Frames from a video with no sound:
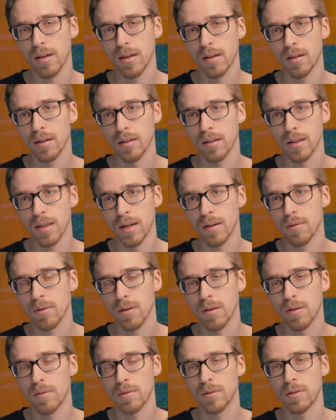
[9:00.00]
it allows
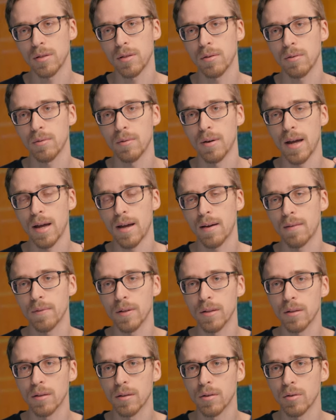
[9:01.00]
you to have a
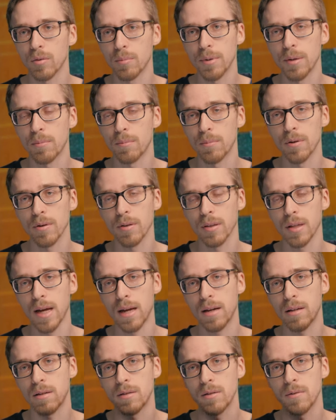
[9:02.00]
little bit more
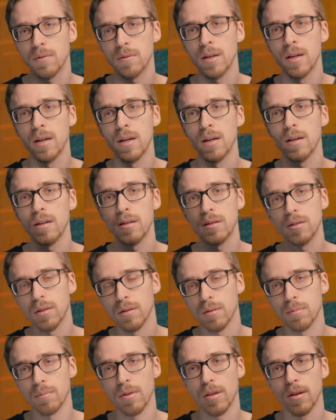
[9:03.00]
latitude in
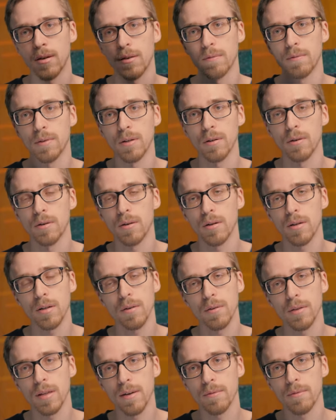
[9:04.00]
terms of your
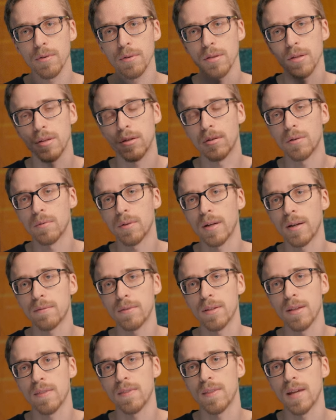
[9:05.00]
audio levels. You don't have
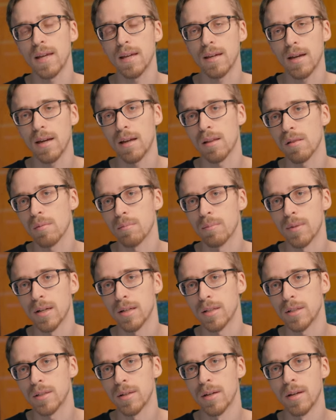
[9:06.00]
to think as
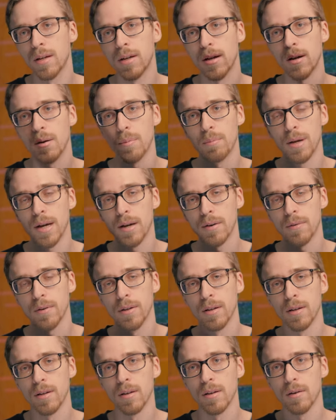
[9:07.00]
much about
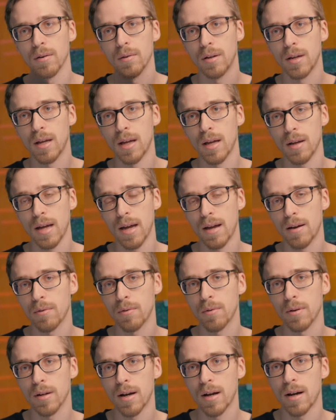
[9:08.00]

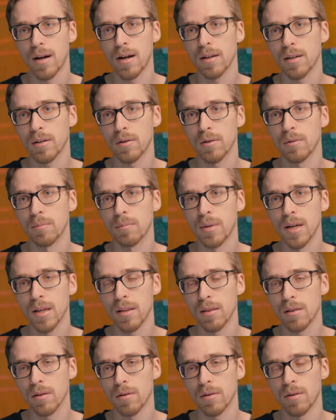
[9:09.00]
how hot your
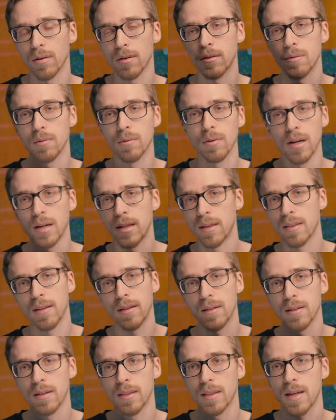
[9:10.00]
mics are or anything
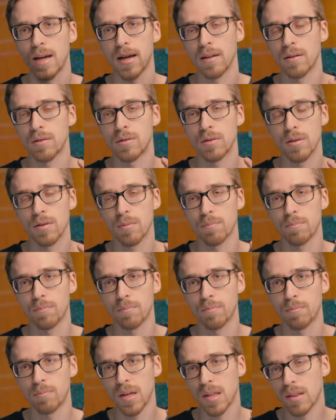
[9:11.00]
like that. You just
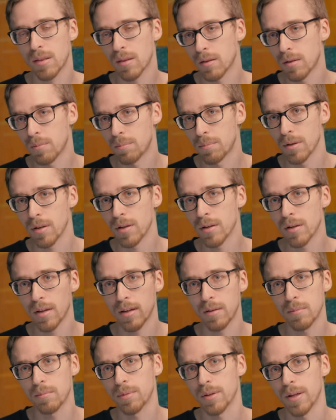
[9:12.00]
basically plug
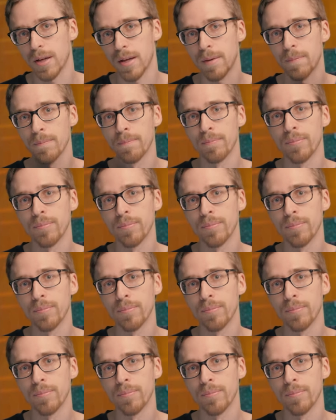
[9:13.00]
and play.